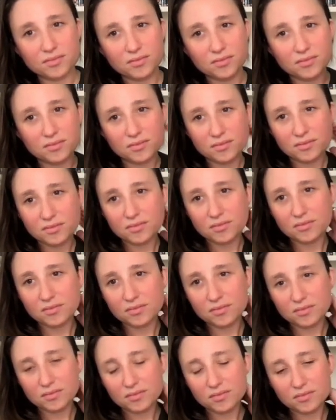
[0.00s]

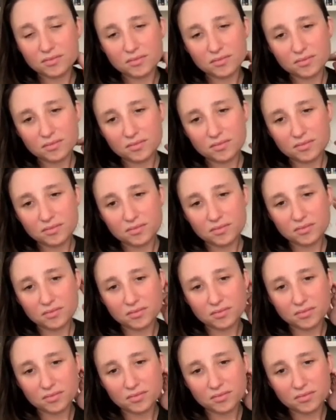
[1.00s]

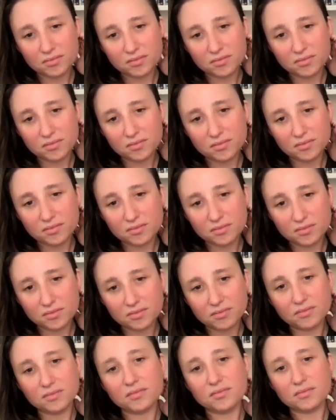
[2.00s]

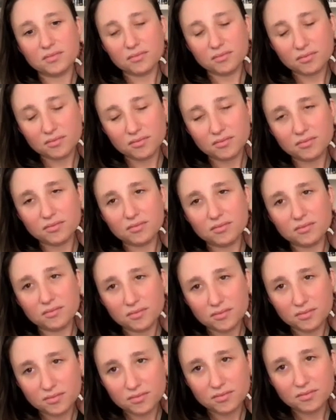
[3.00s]

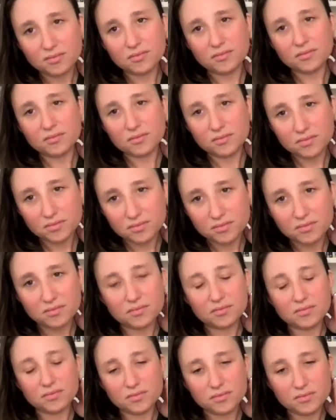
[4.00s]

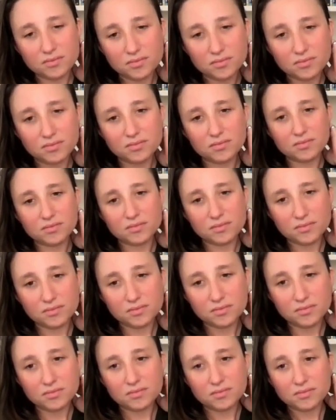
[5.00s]

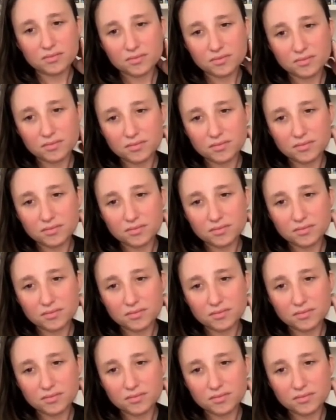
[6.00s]
[no speech]